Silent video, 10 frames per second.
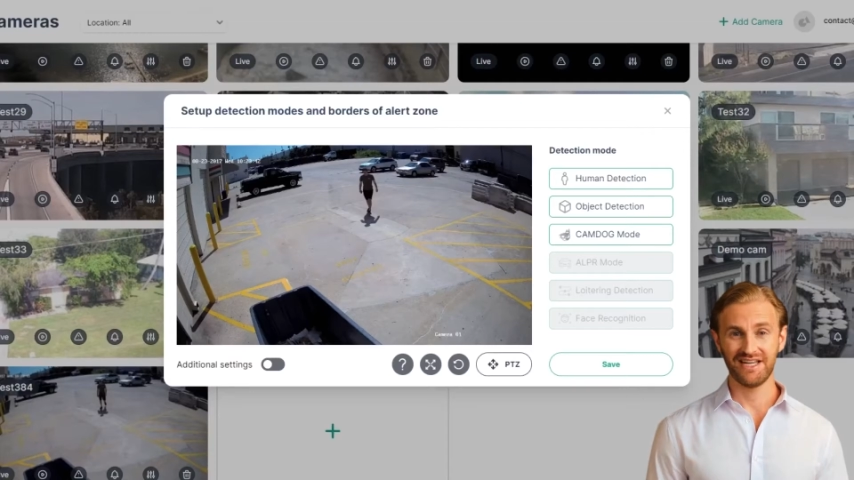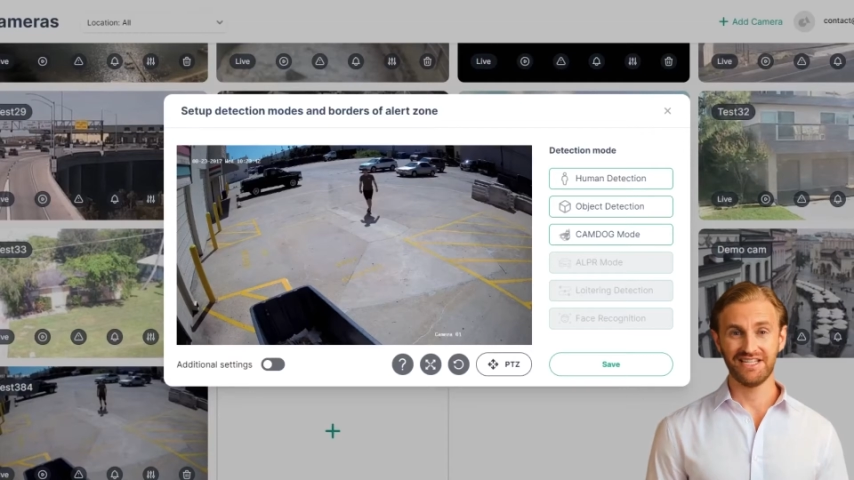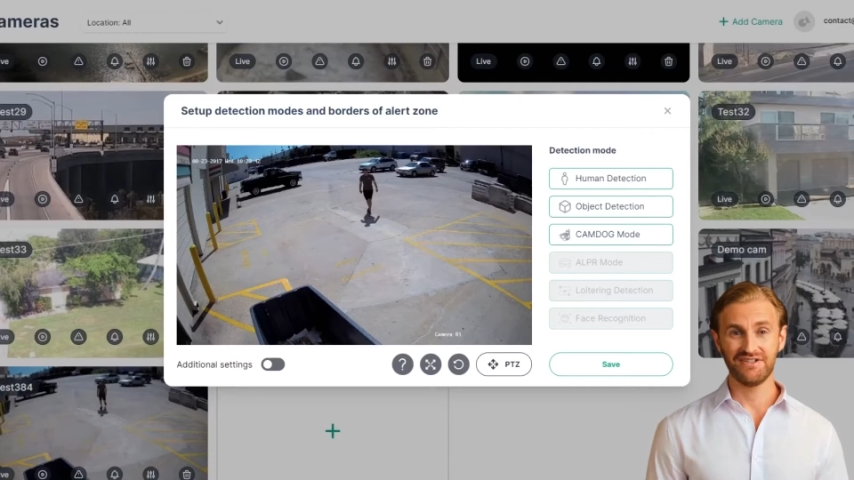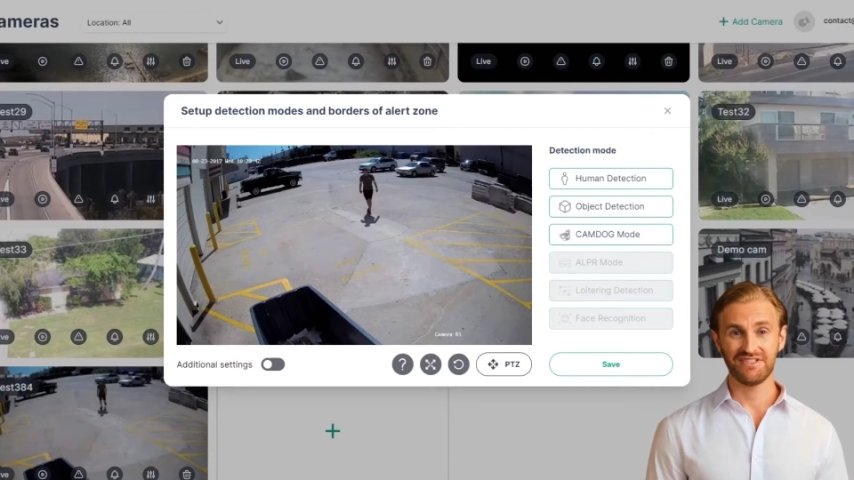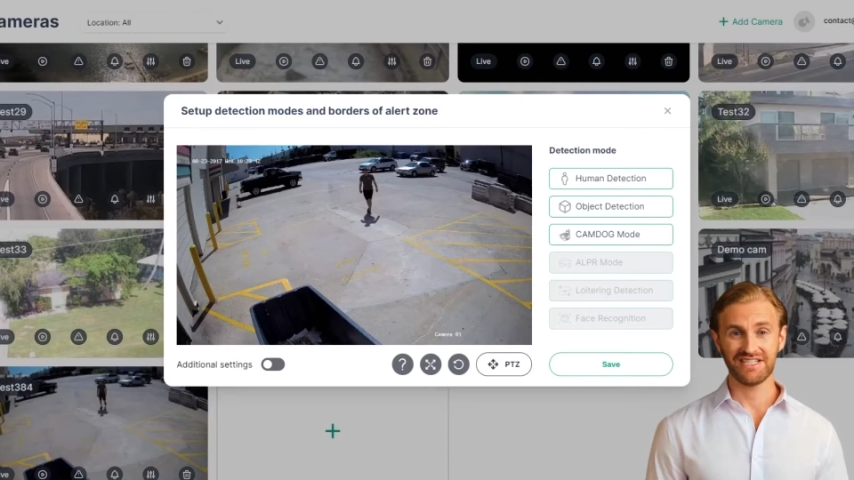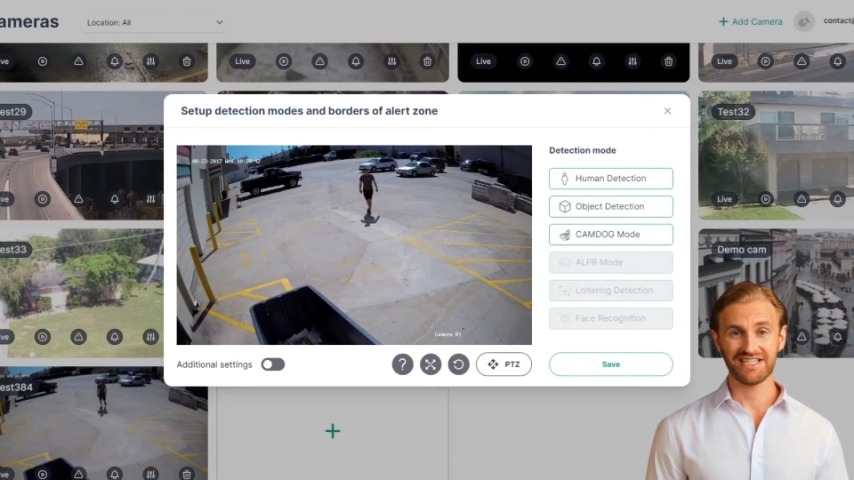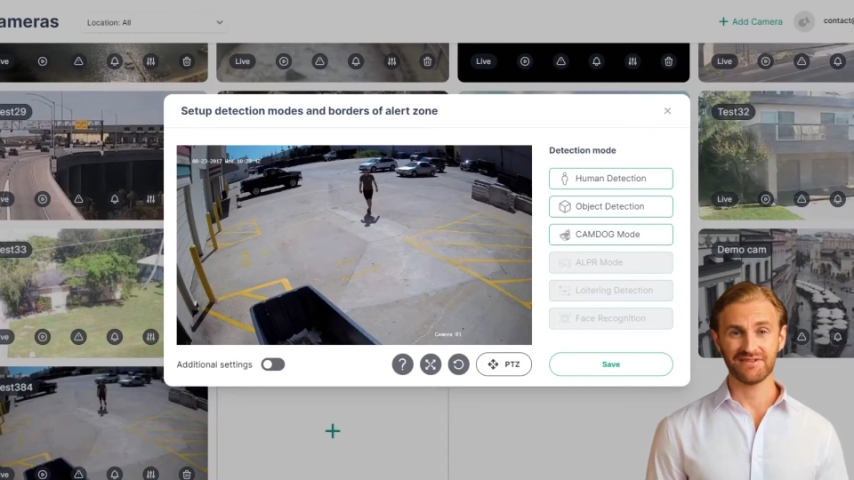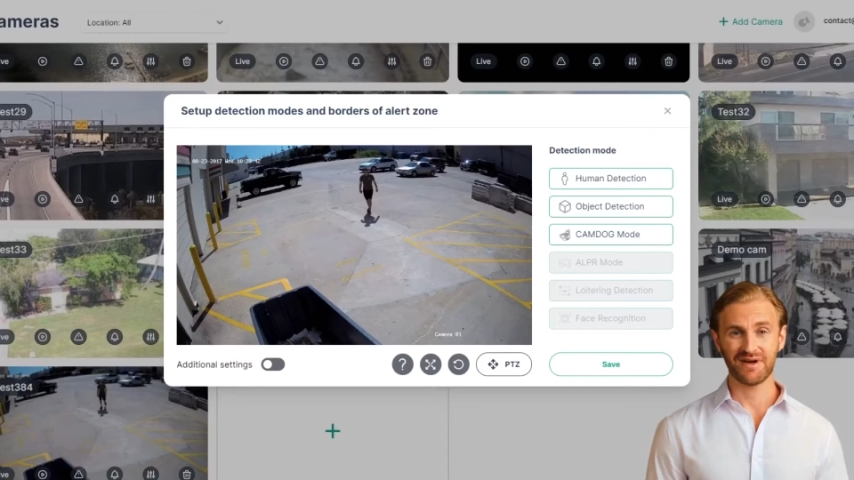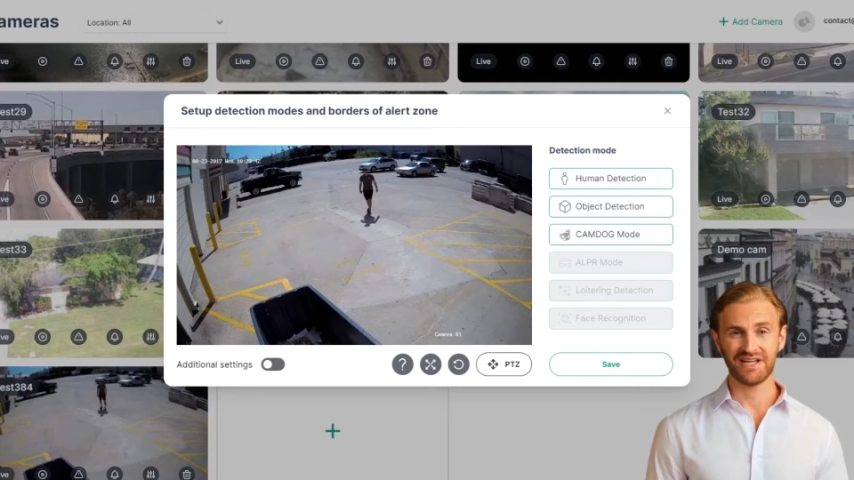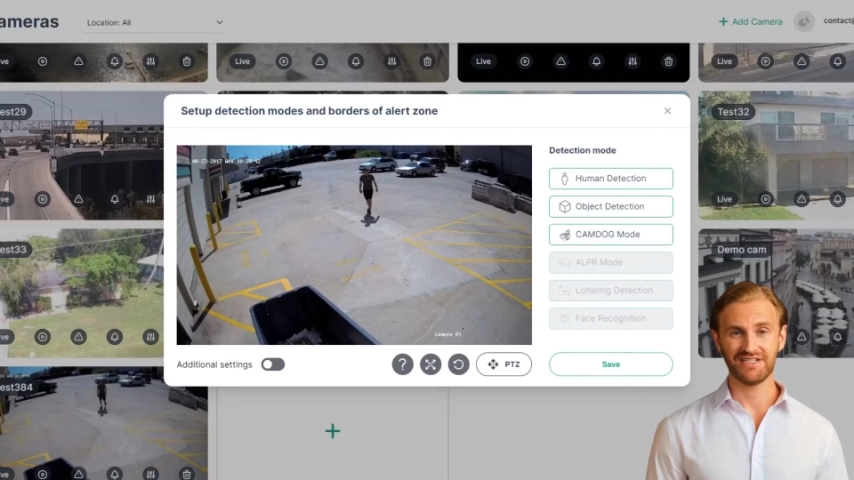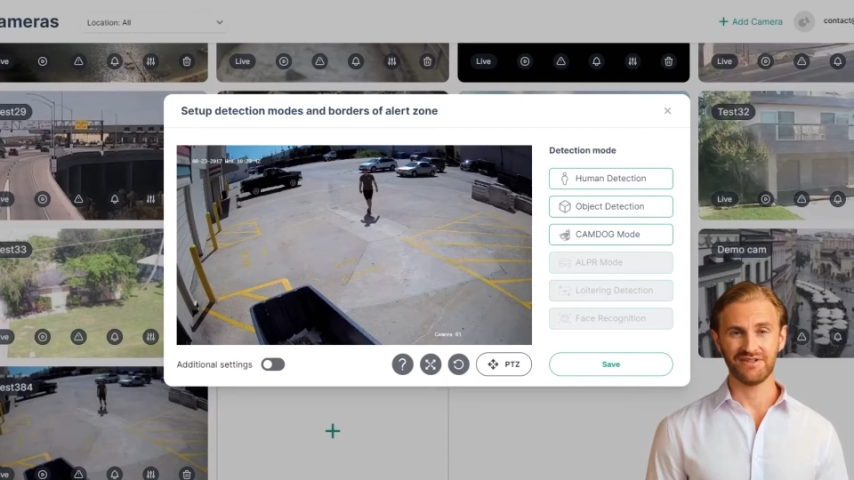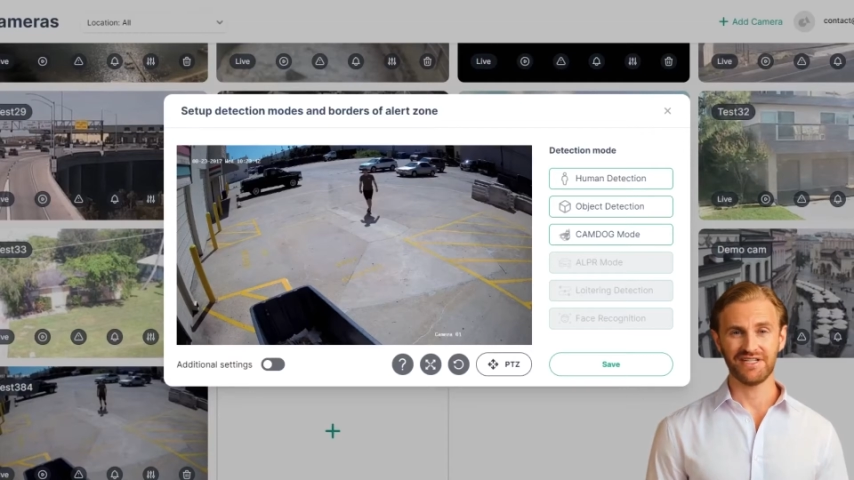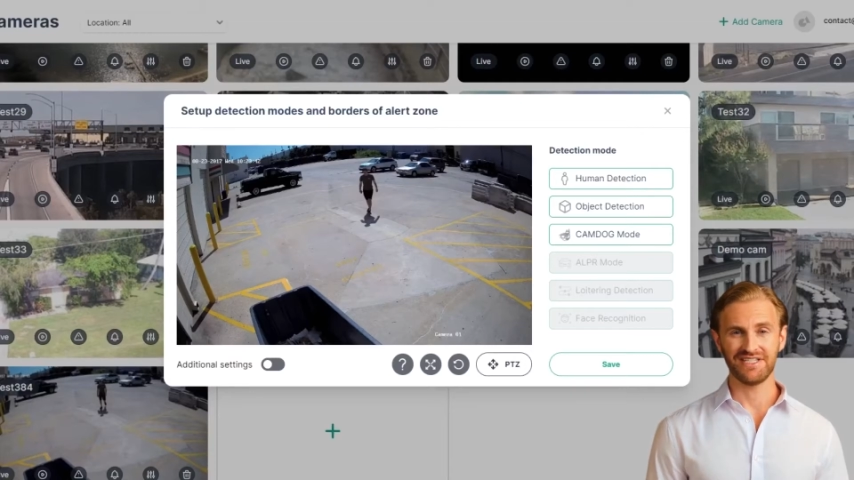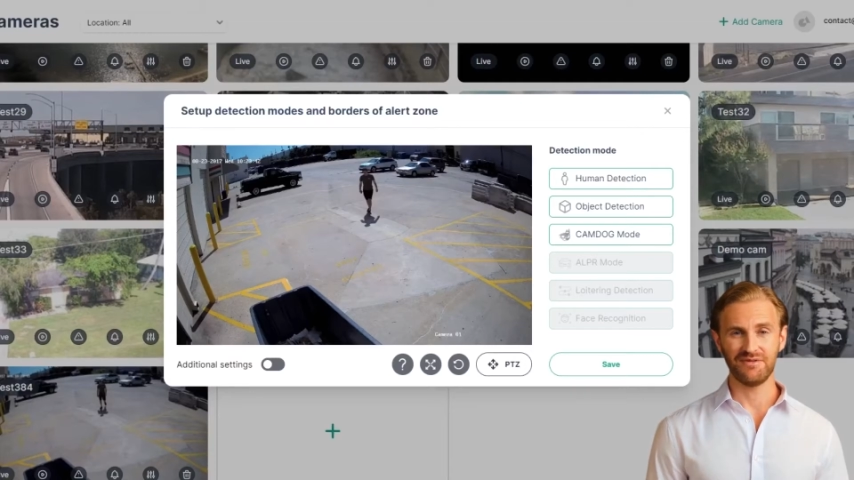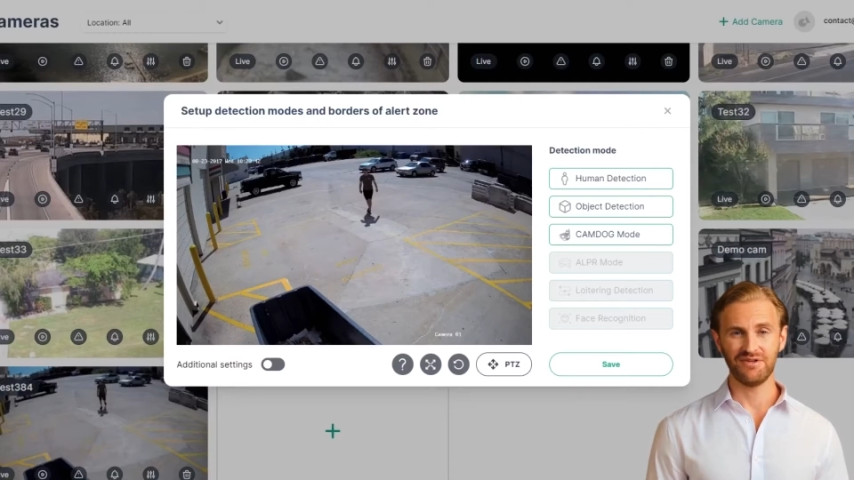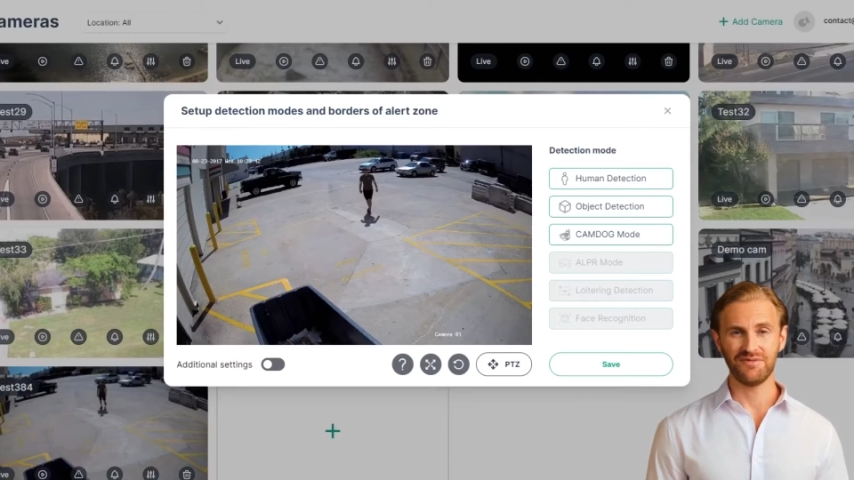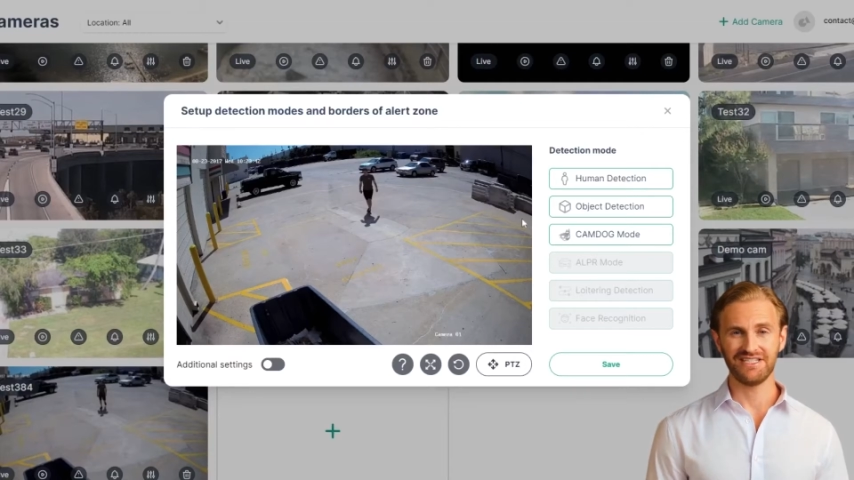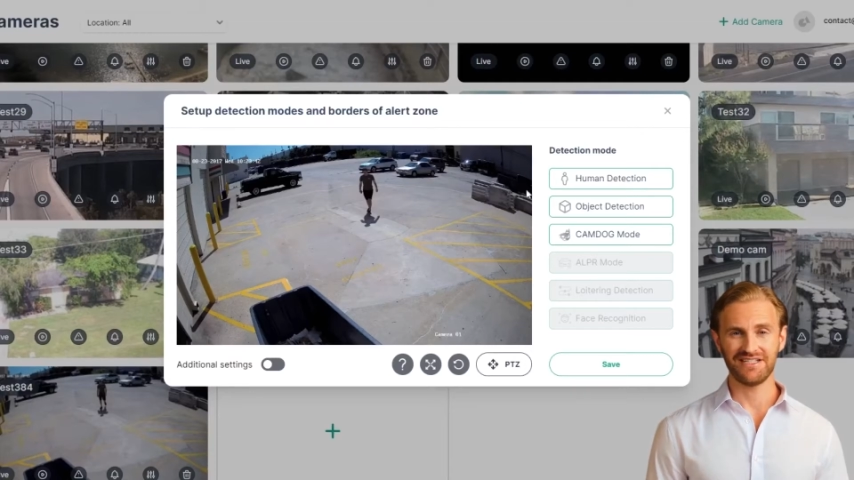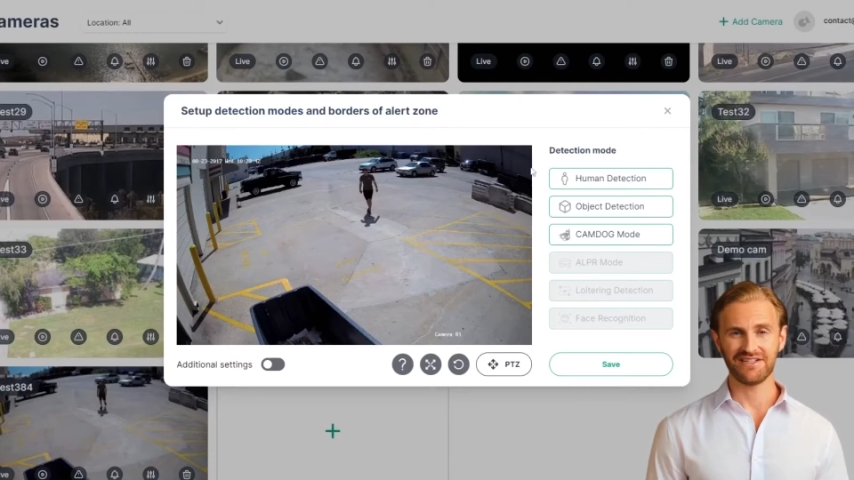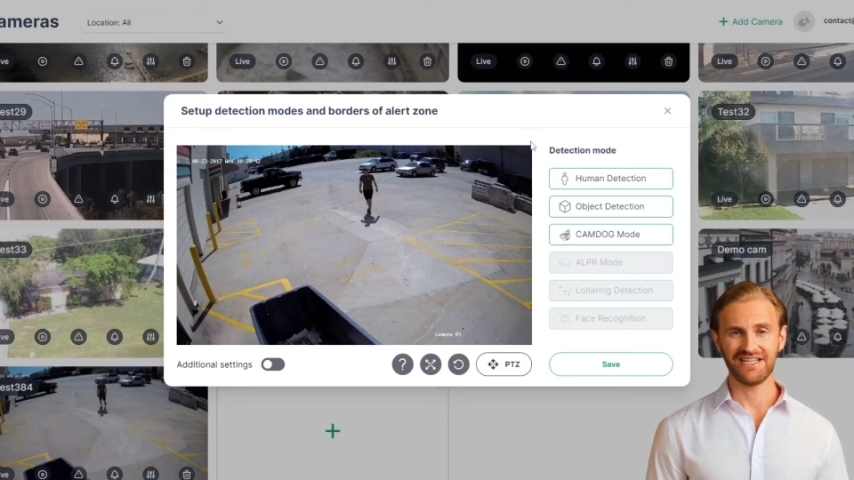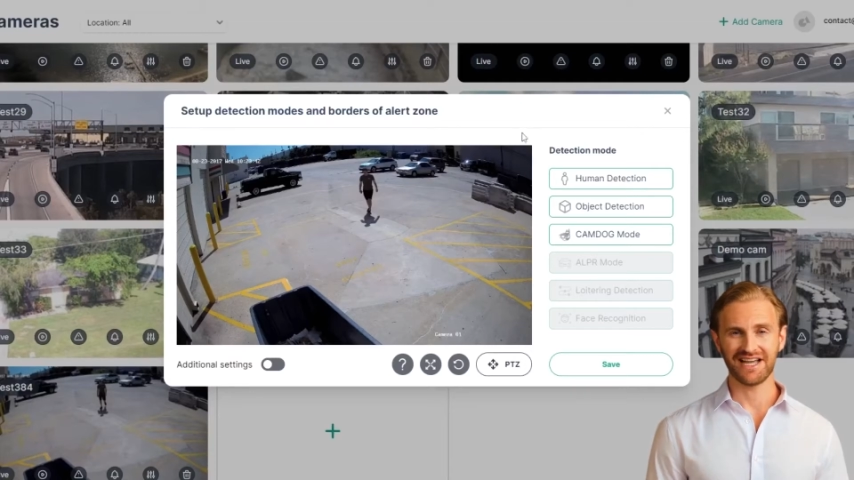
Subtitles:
interested in monitoring some specific